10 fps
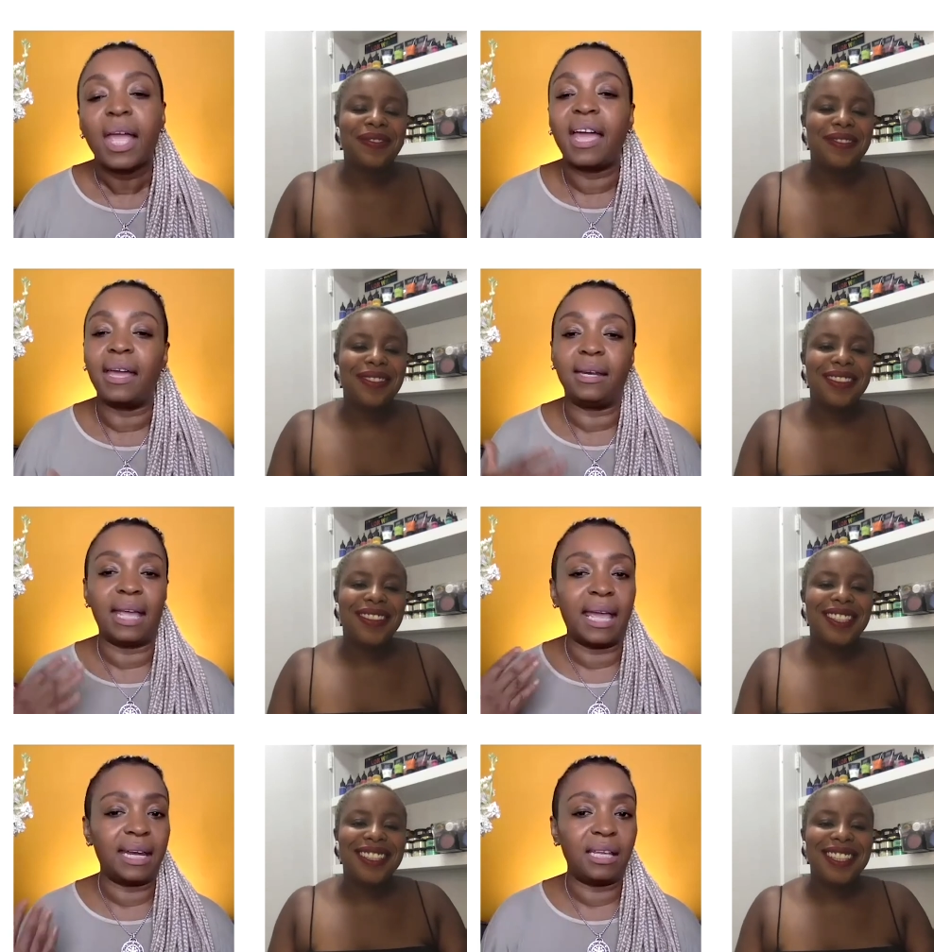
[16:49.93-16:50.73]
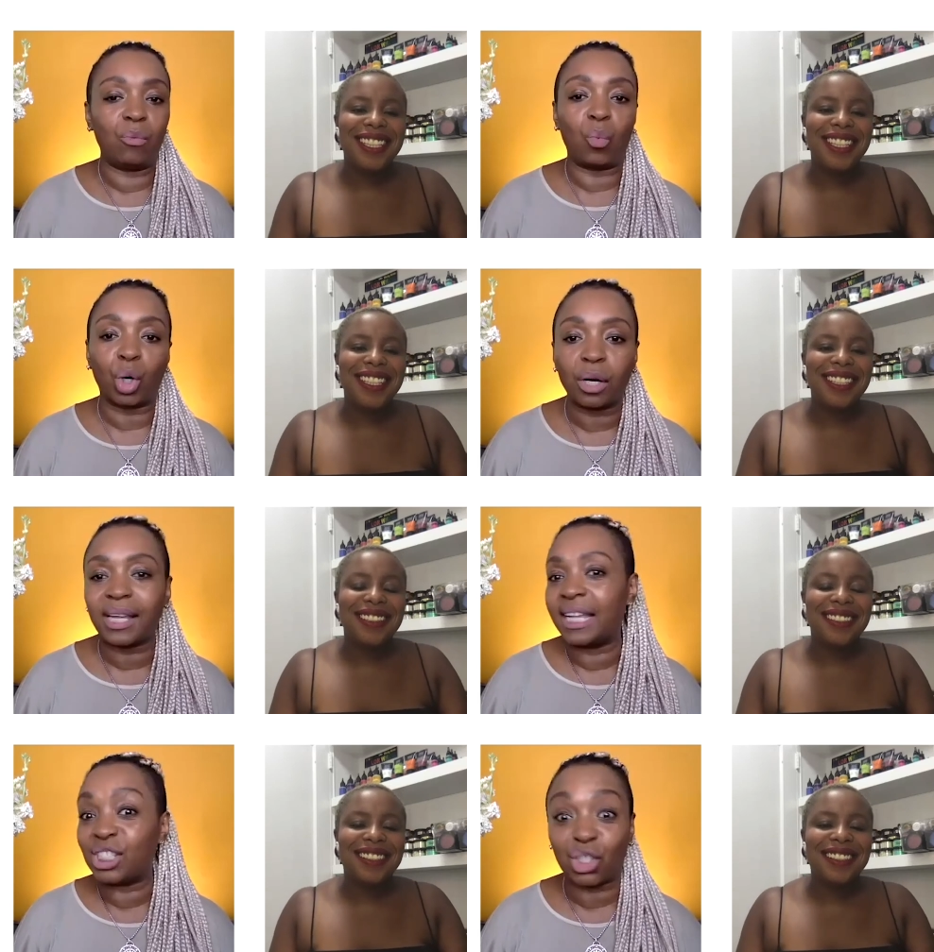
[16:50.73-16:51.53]
Speaker 1: And any work,
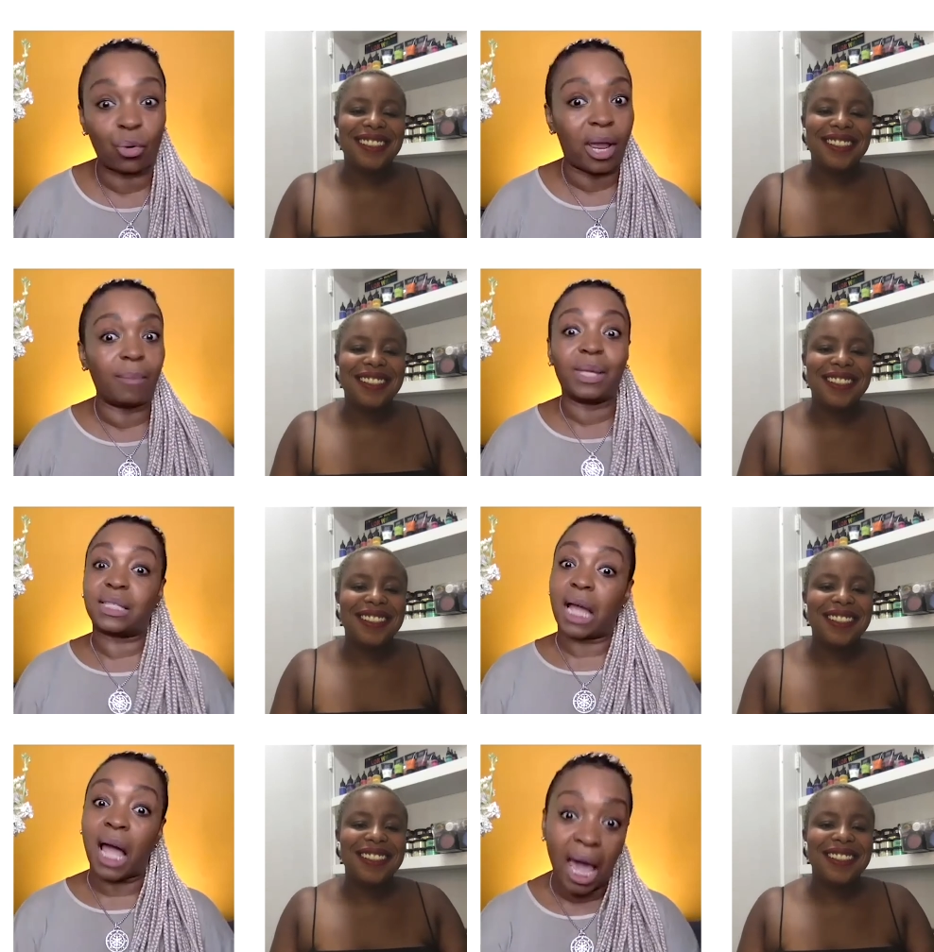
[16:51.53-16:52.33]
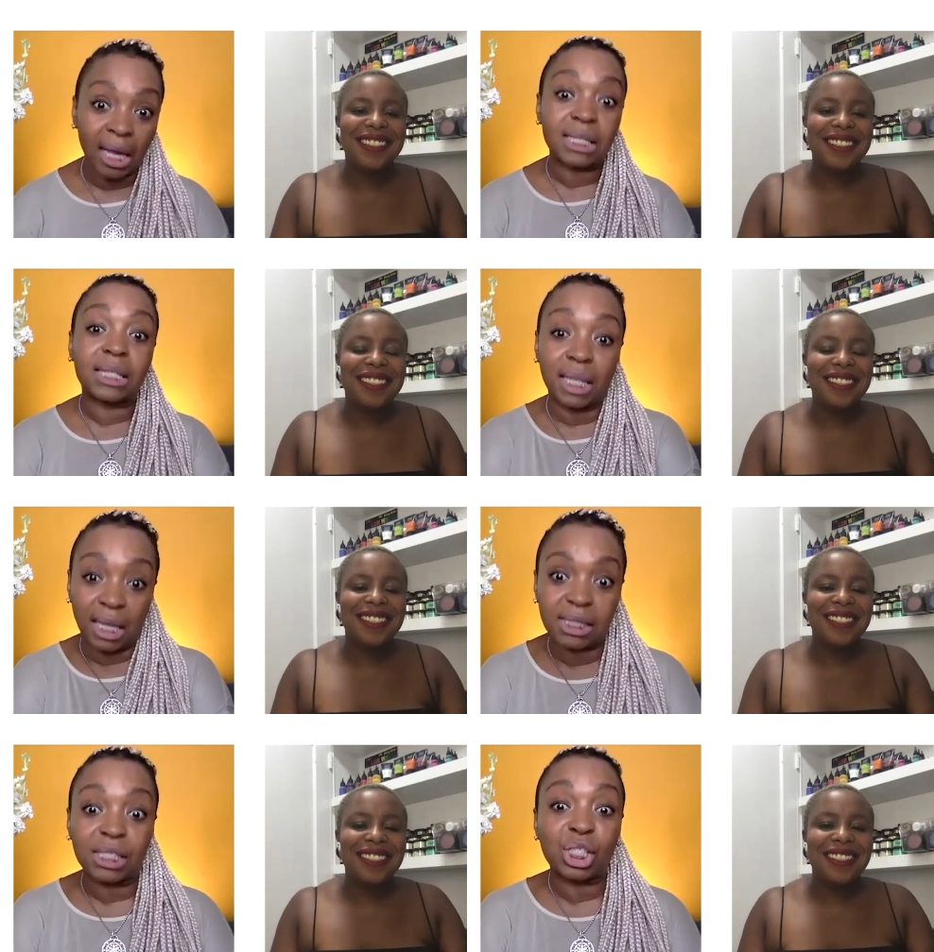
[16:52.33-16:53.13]
Instagram is the hottest thing
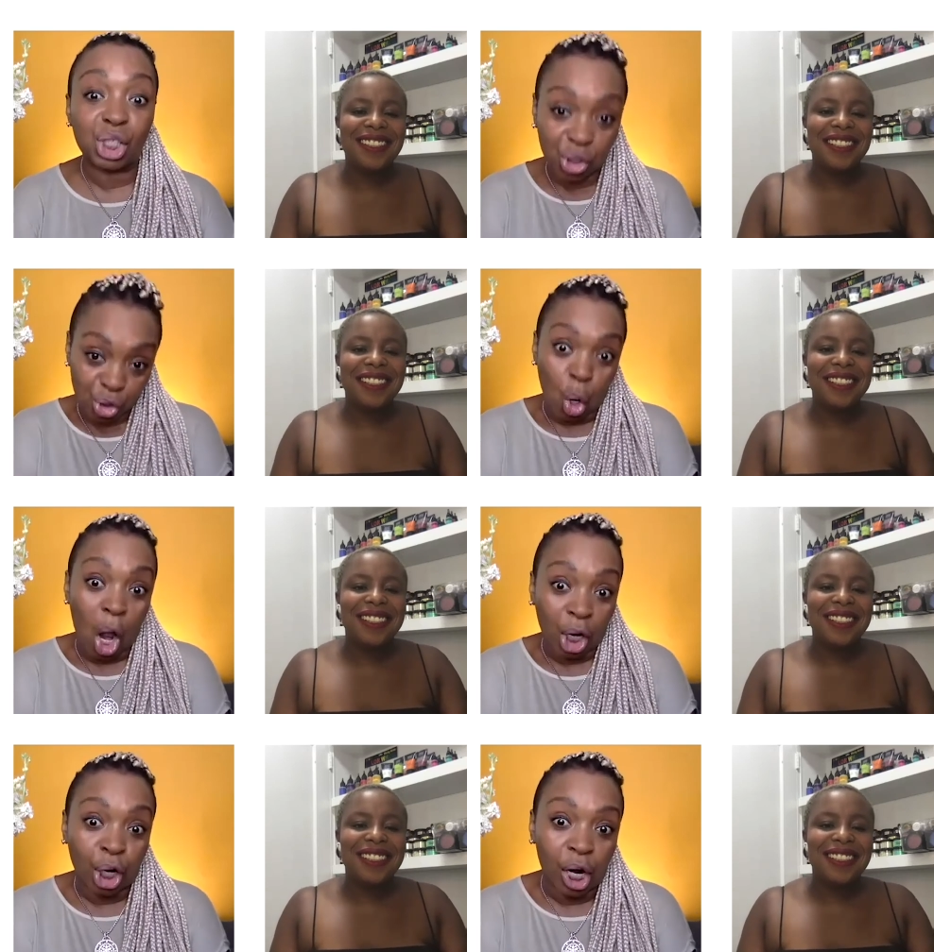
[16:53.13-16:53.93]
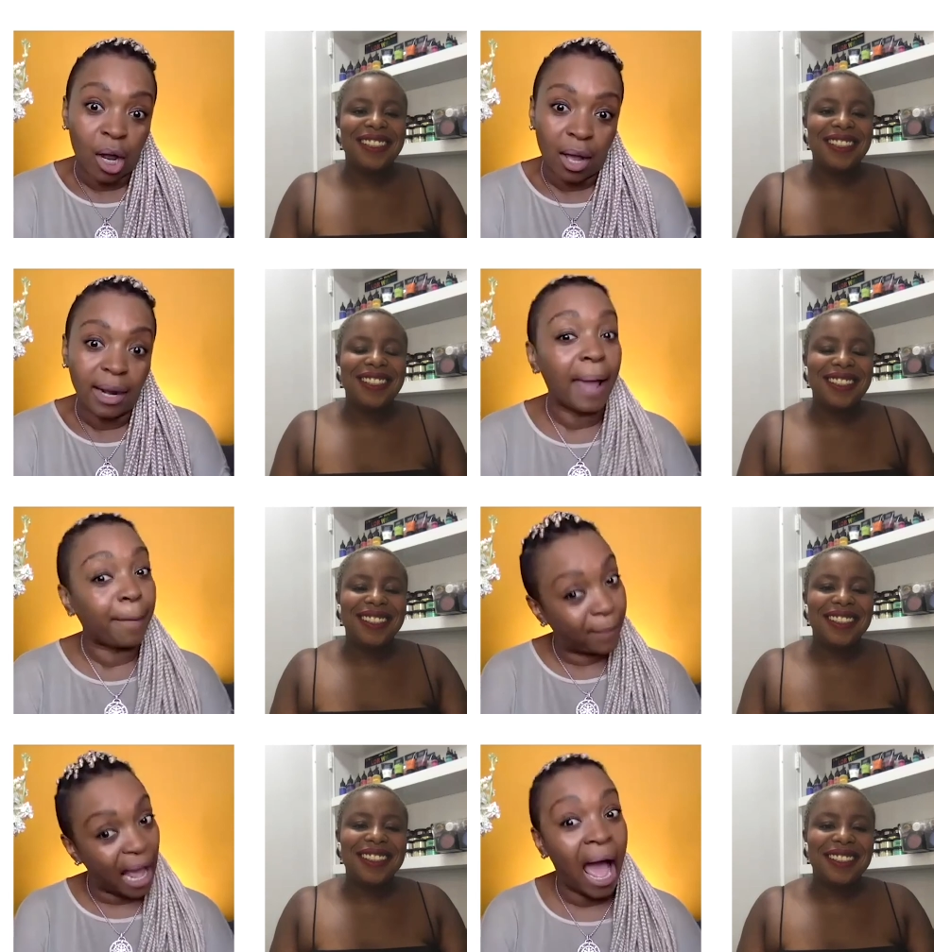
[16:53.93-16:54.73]
to stalk her on. I,
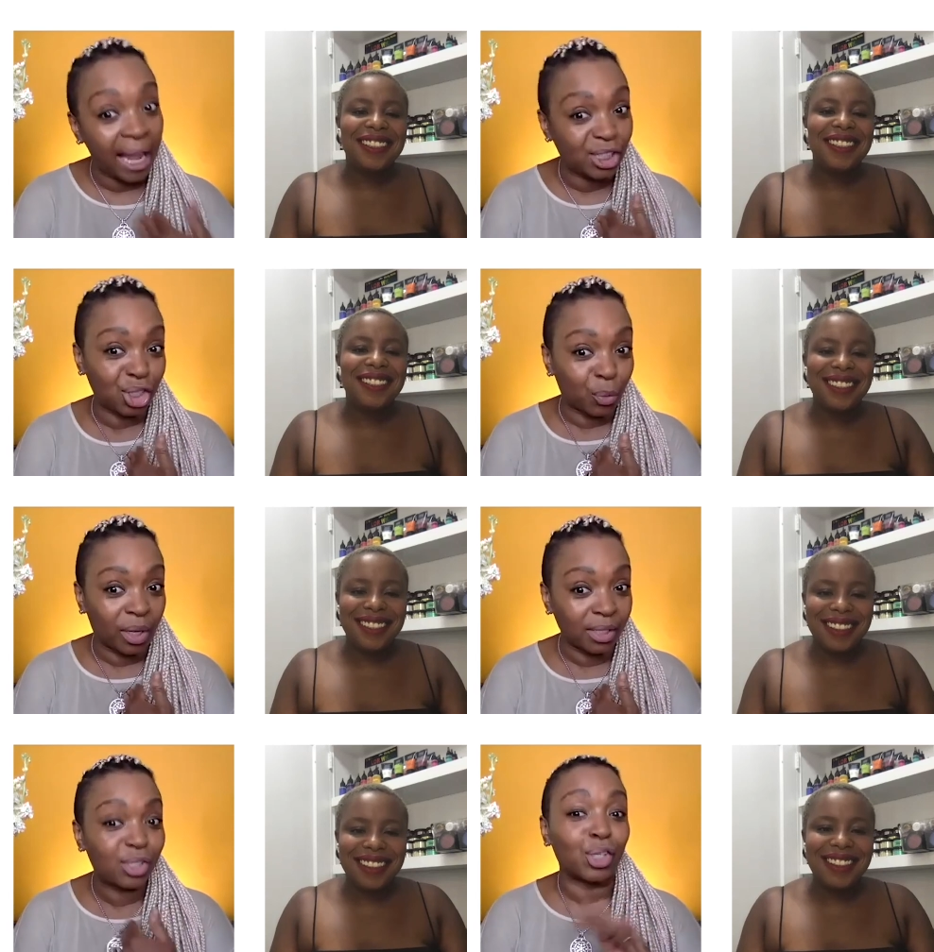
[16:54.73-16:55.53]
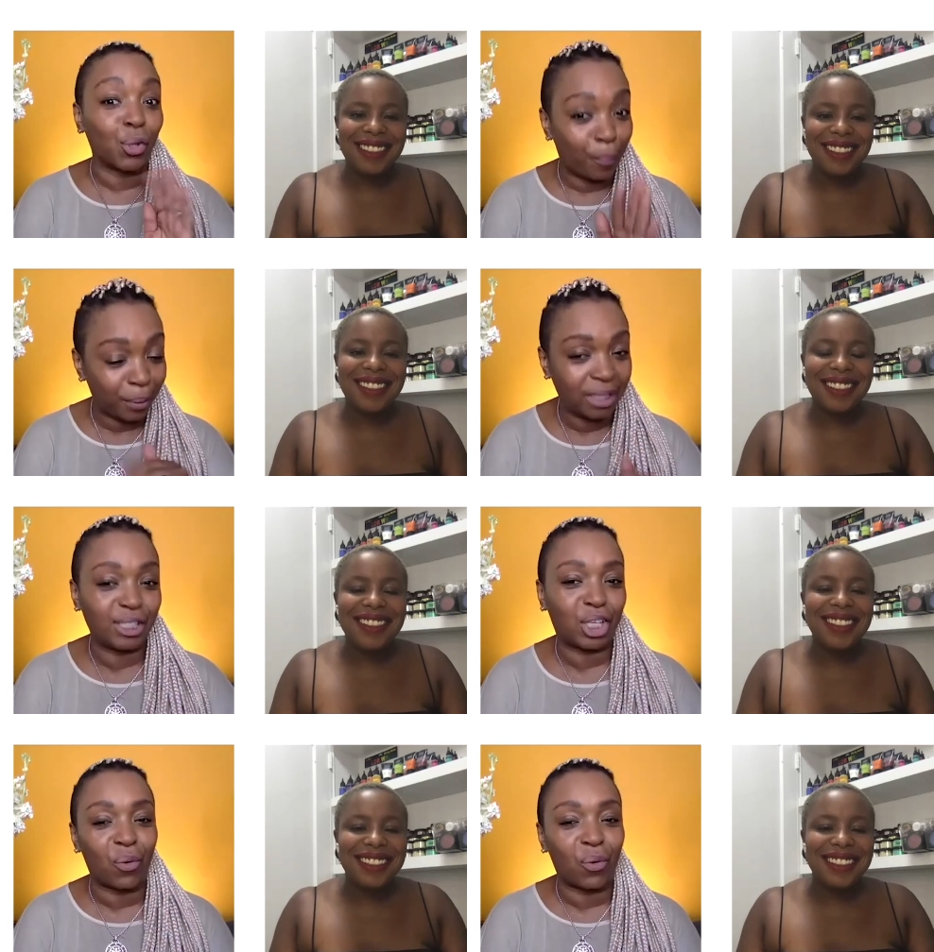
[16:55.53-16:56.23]
I do it. So please go